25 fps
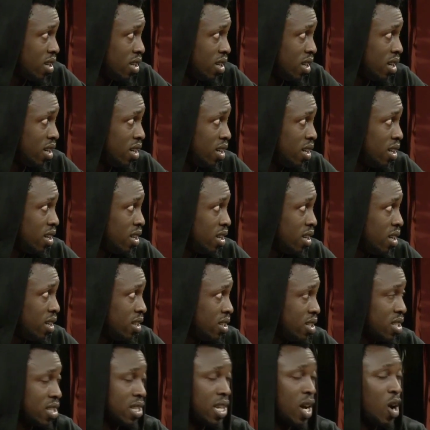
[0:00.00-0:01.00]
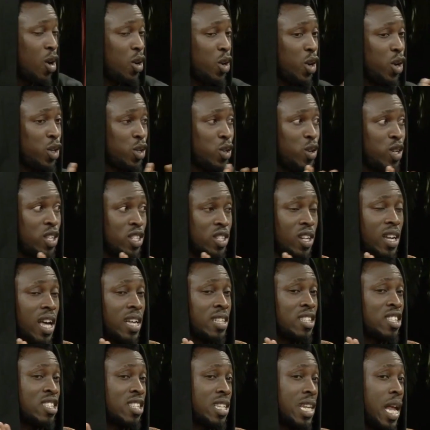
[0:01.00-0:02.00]
Yeah. Although it's not like
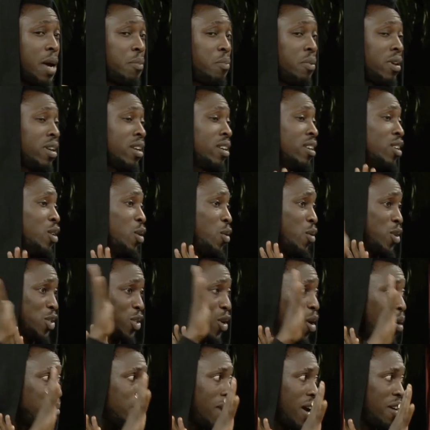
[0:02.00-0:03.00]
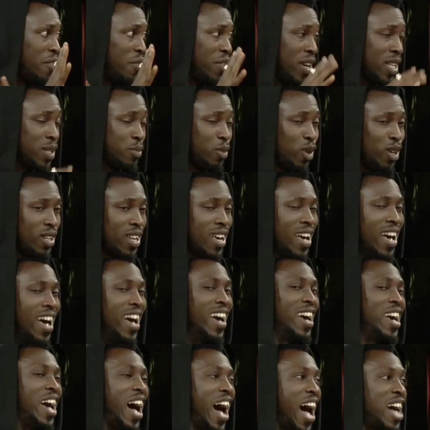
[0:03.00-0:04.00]
the slap was on my face, but
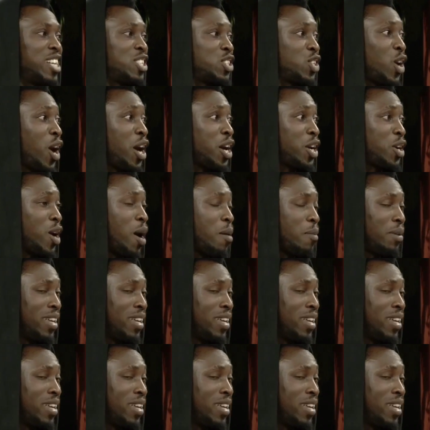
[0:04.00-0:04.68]
I saw it coming.